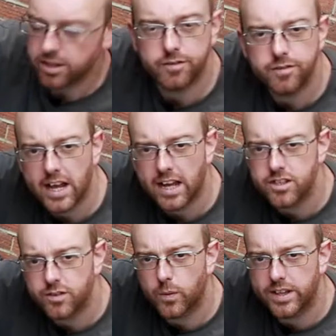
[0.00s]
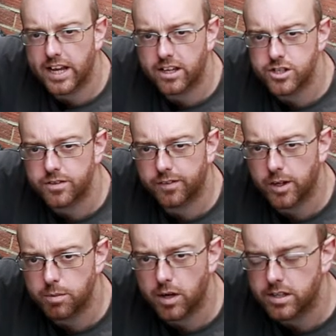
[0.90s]
enough flex for when the engine
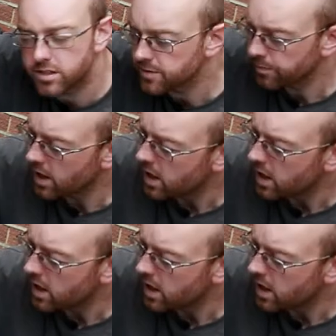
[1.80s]
vibrates.